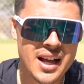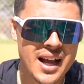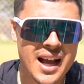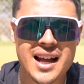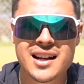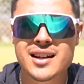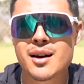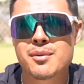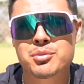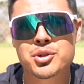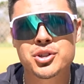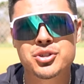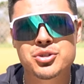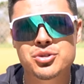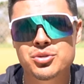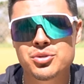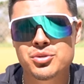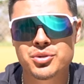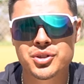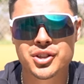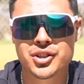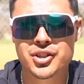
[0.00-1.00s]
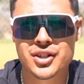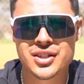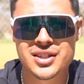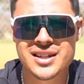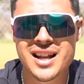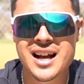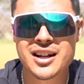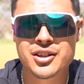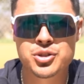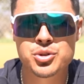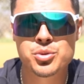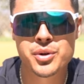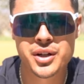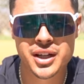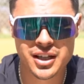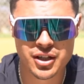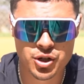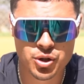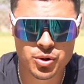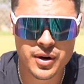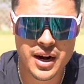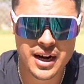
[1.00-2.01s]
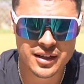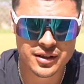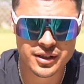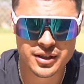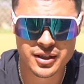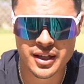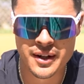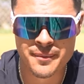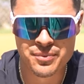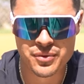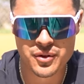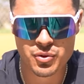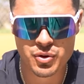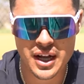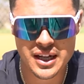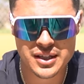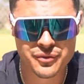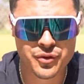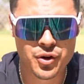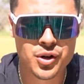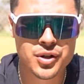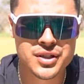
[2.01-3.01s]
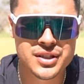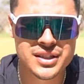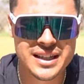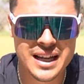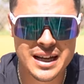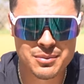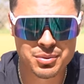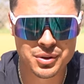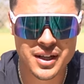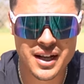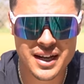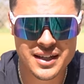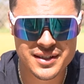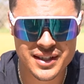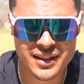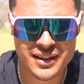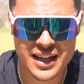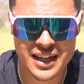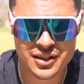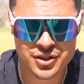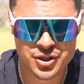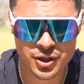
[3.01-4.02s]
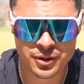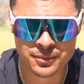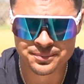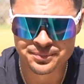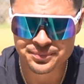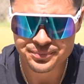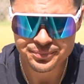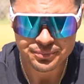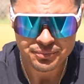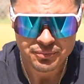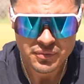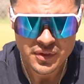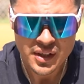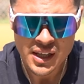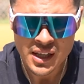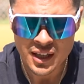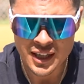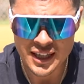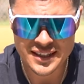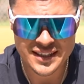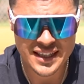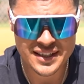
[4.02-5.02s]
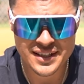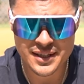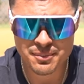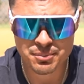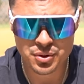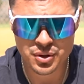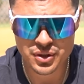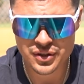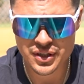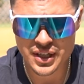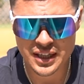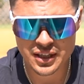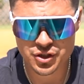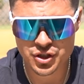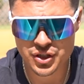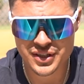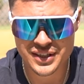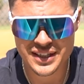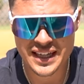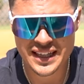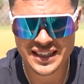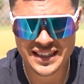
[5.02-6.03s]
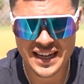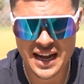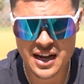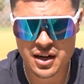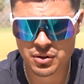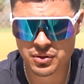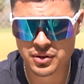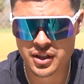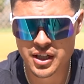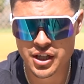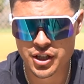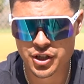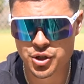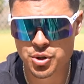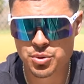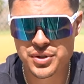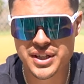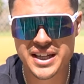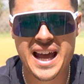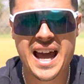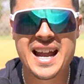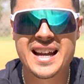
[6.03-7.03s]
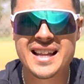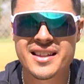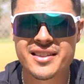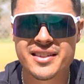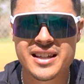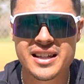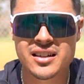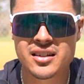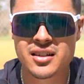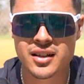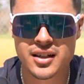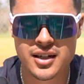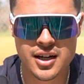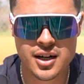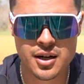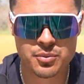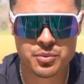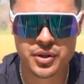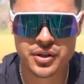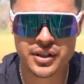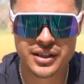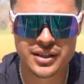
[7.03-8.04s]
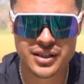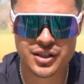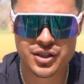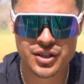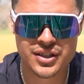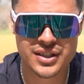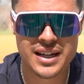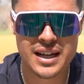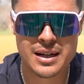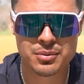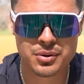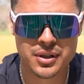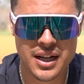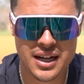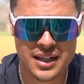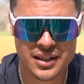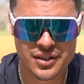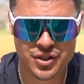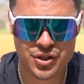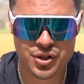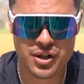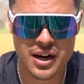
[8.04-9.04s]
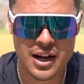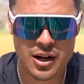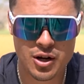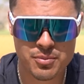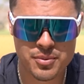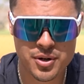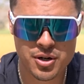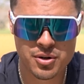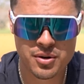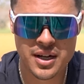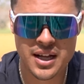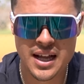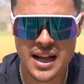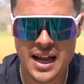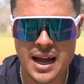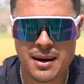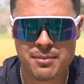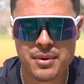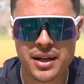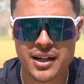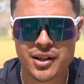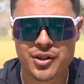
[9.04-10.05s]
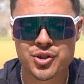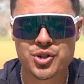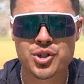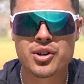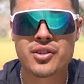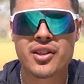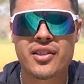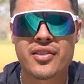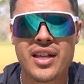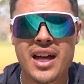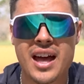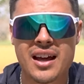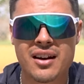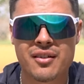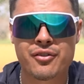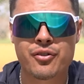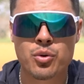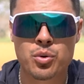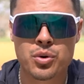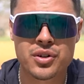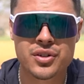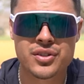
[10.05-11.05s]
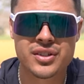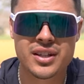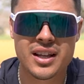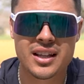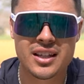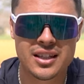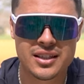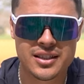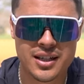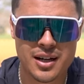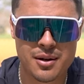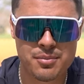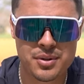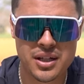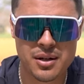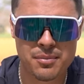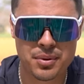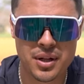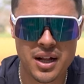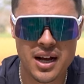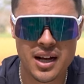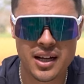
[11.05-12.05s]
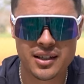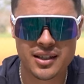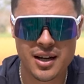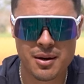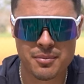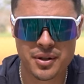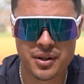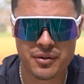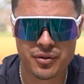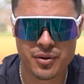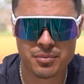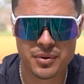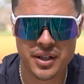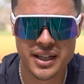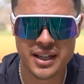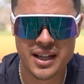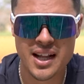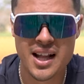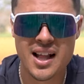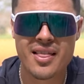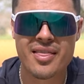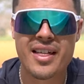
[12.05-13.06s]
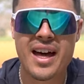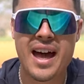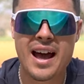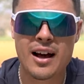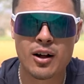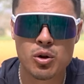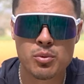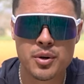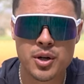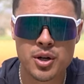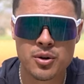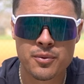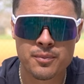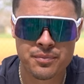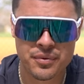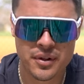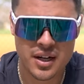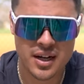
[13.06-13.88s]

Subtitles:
And number two, you're just not doing it correctly as far as stabilizing that. So it's as simple as like just sitting down, using anything really to just stabilize your elbow, and making sure that that force is going to be applied coming from like the elbow.